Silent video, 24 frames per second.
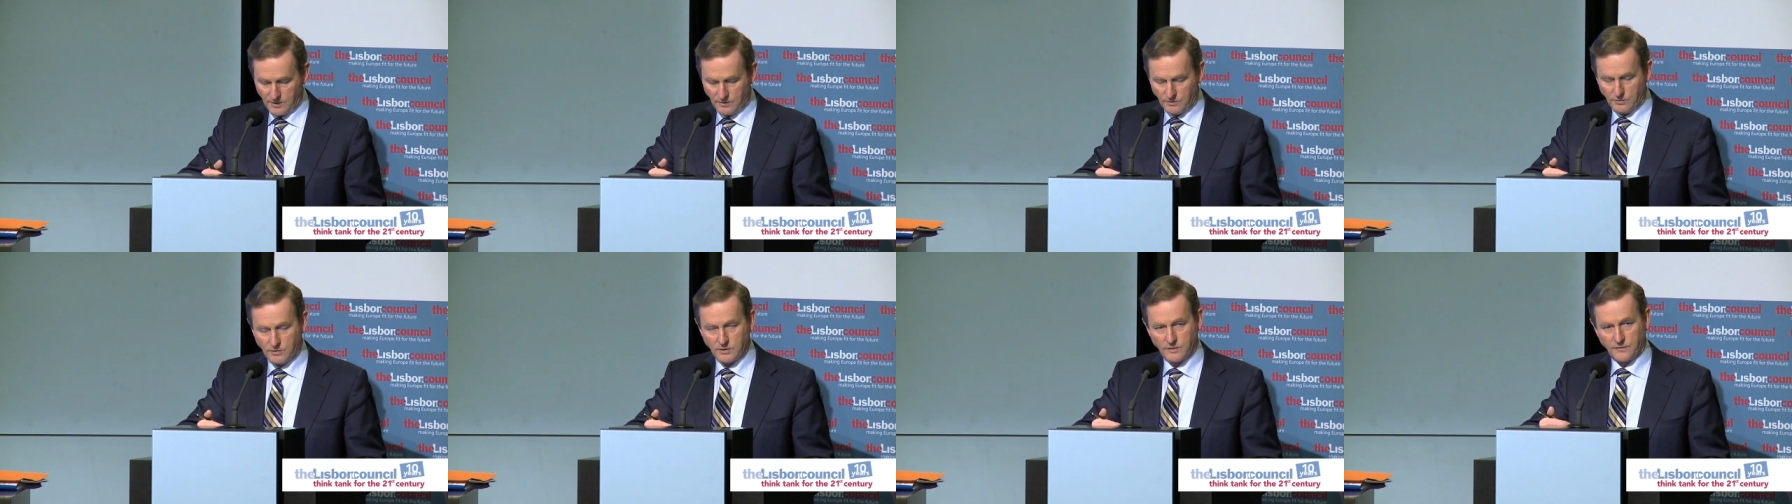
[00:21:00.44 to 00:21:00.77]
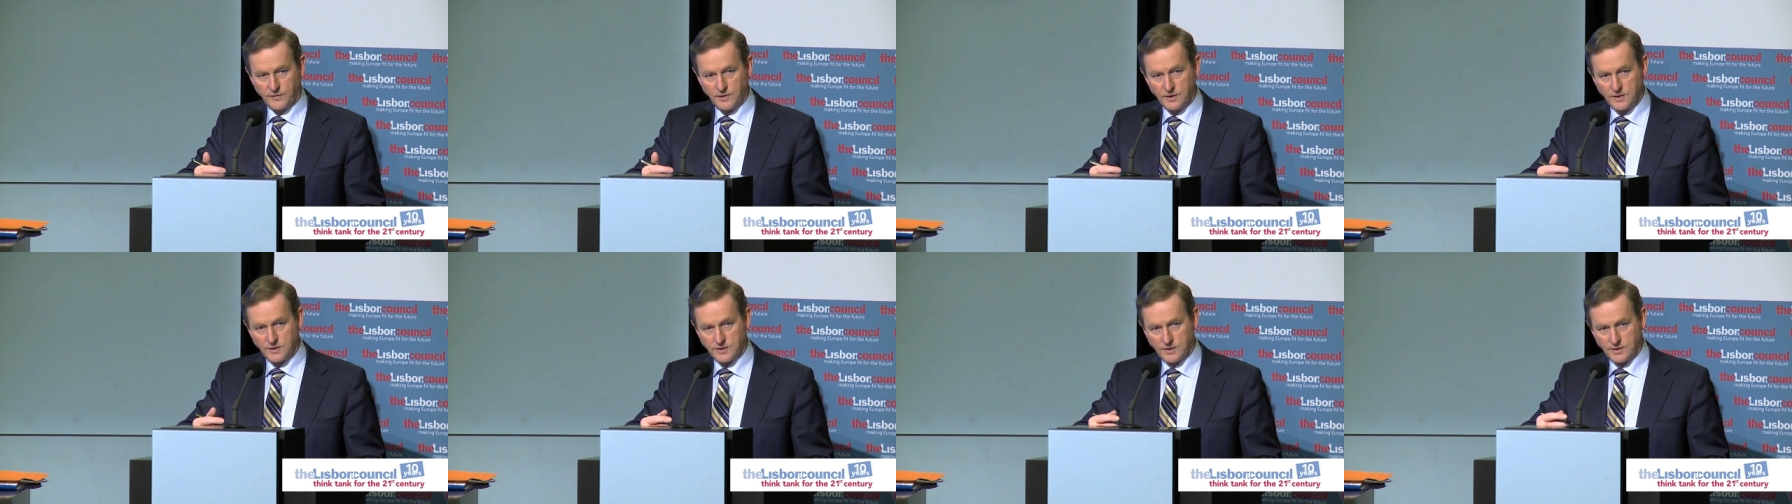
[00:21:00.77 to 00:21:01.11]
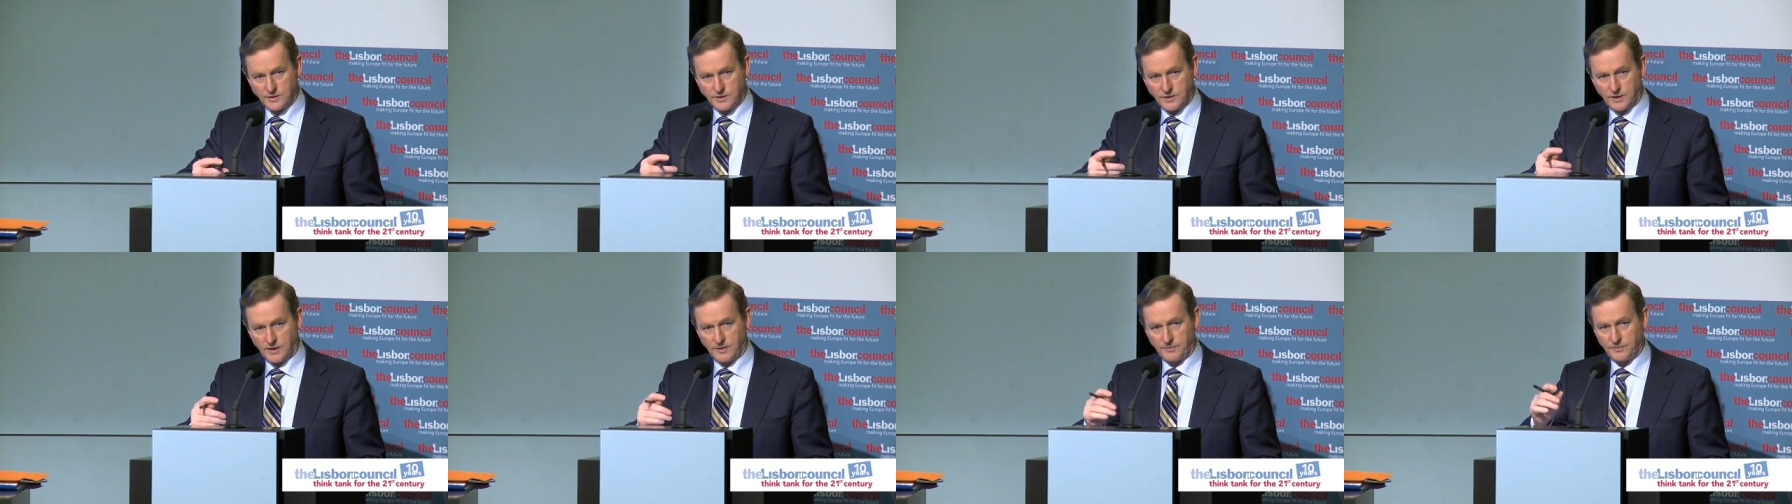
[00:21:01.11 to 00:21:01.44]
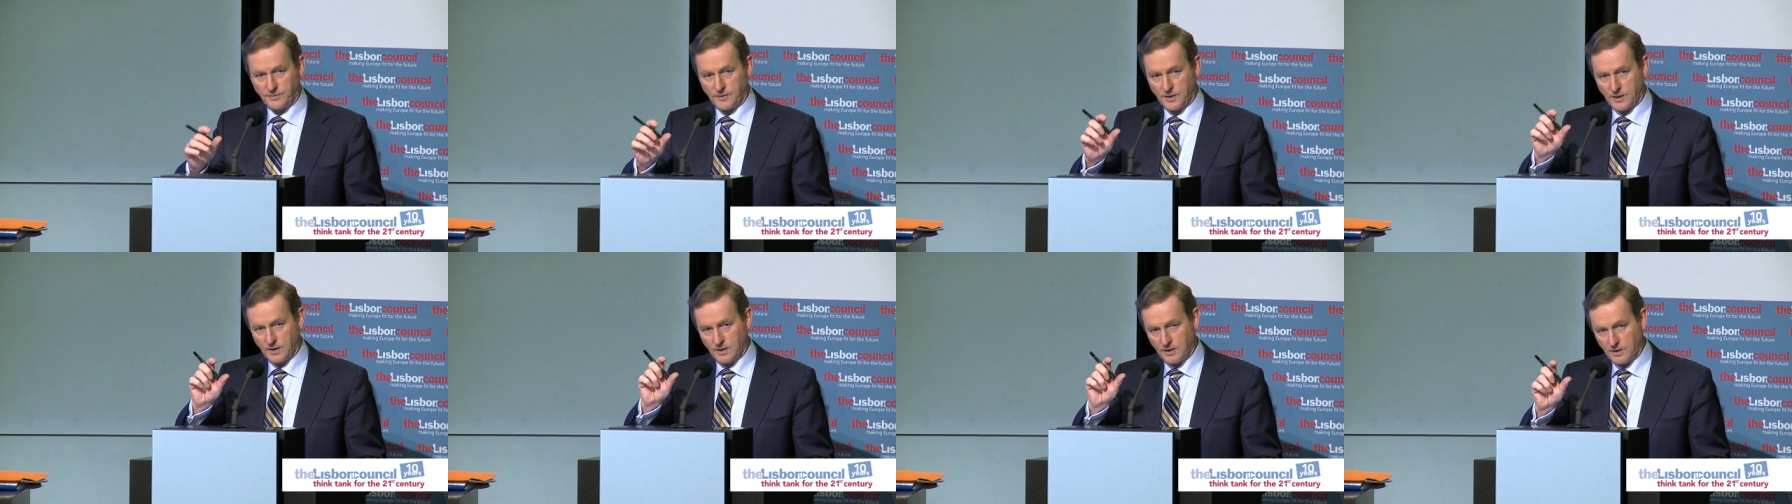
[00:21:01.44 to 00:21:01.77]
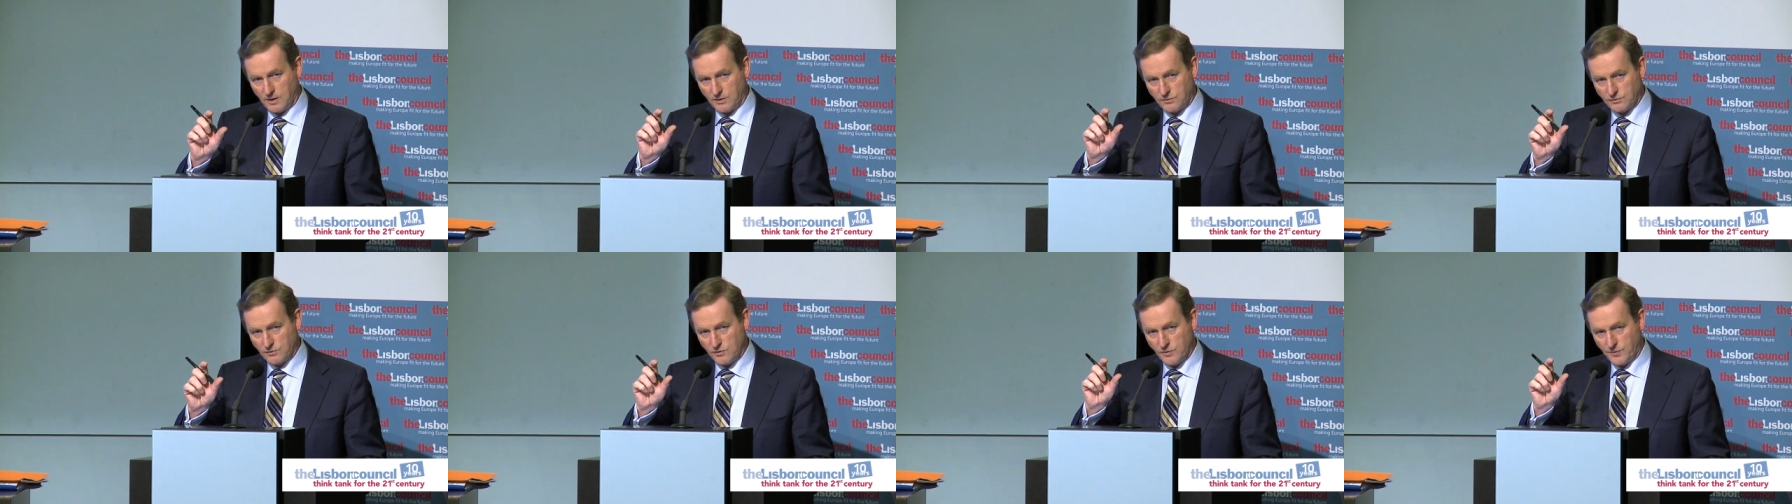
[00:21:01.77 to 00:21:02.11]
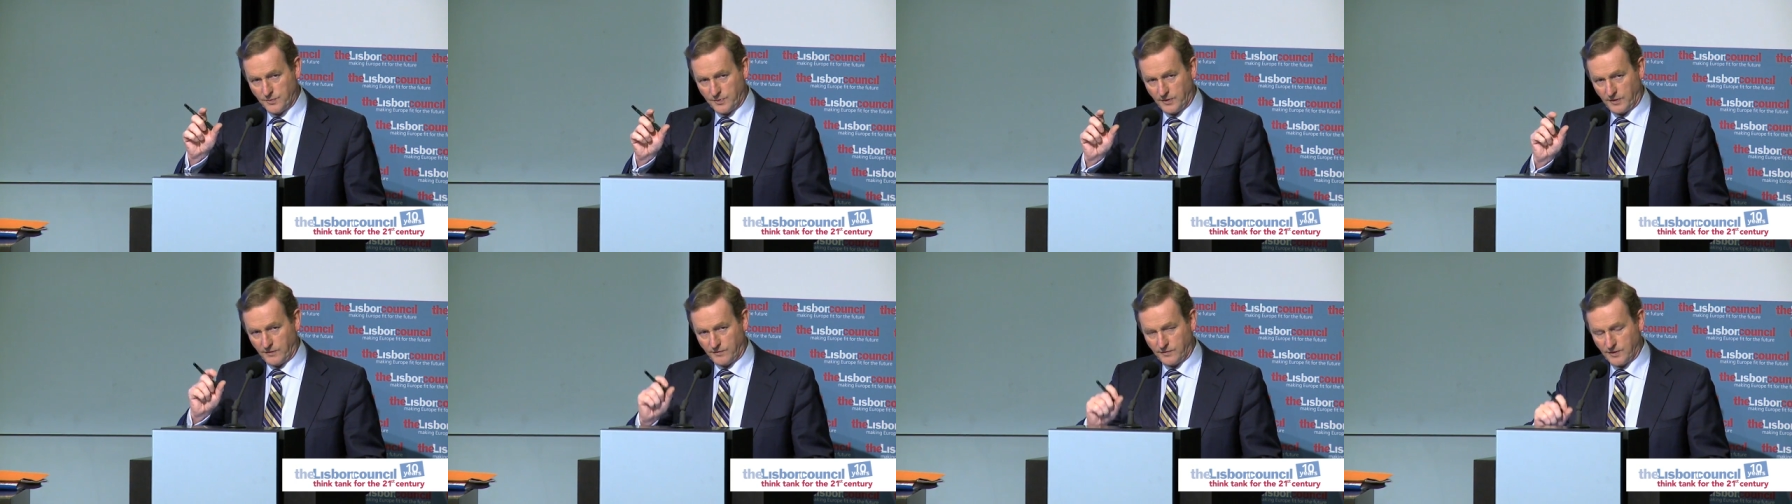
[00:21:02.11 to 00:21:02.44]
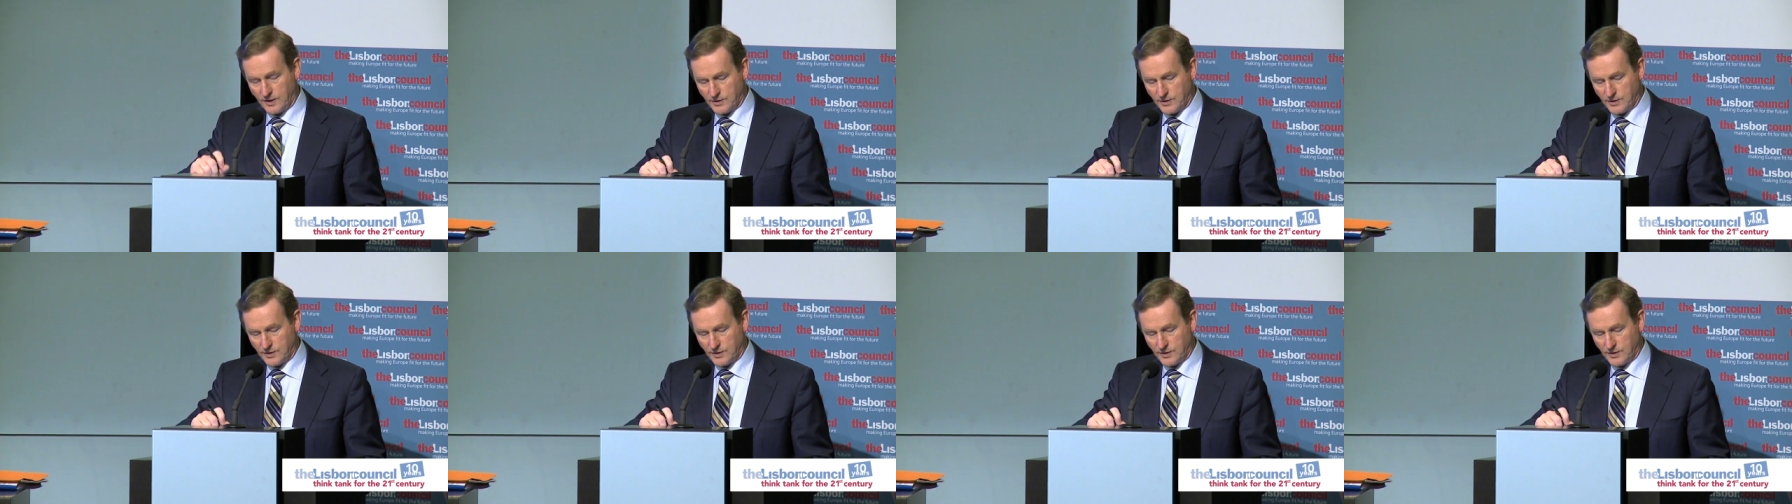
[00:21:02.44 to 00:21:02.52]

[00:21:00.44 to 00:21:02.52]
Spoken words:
One of these is a group of